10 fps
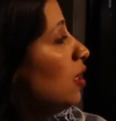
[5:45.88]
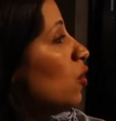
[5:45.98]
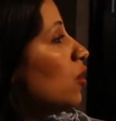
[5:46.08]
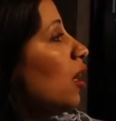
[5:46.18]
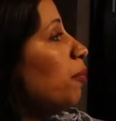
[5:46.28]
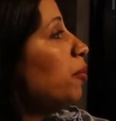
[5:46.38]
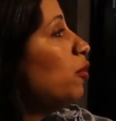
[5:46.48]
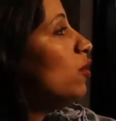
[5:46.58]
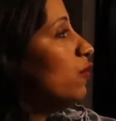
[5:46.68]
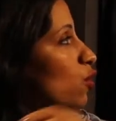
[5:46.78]
your
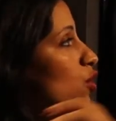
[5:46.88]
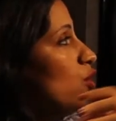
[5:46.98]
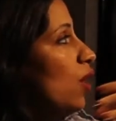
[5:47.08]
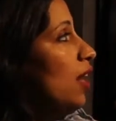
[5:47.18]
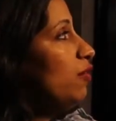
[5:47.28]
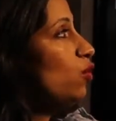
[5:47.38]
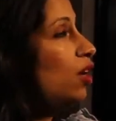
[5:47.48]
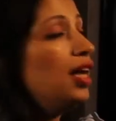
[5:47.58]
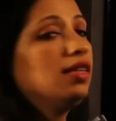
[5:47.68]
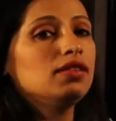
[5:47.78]
copybook. Of course, you have to
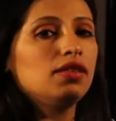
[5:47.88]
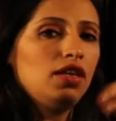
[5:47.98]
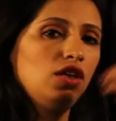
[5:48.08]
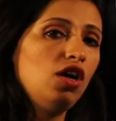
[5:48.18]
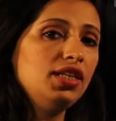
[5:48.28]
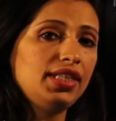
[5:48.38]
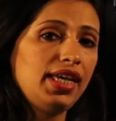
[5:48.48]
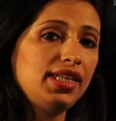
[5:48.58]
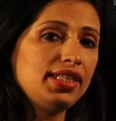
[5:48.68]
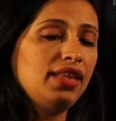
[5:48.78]
write the long
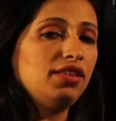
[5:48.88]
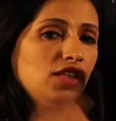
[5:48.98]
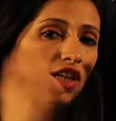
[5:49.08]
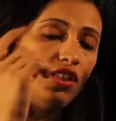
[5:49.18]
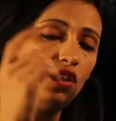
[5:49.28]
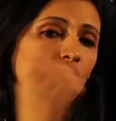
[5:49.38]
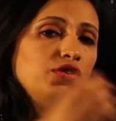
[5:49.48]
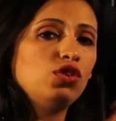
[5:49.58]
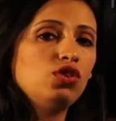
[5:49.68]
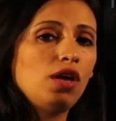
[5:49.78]
date and the title of
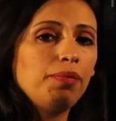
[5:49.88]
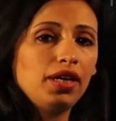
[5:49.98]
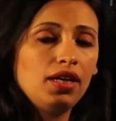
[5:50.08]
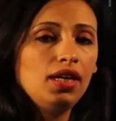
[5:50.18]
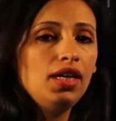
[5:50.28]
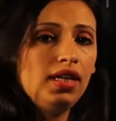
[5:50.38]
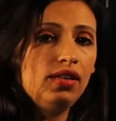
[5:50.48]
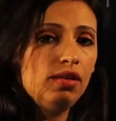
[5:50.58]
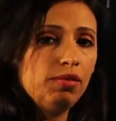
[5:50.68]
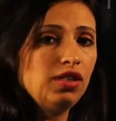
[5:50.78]
your topic in
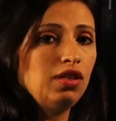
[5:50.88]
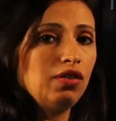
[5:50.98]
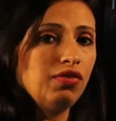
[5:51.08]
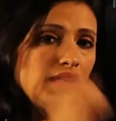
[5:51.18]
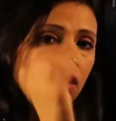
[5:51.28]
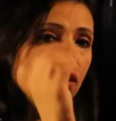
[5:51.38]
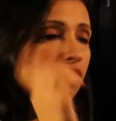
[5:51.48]
the middle of the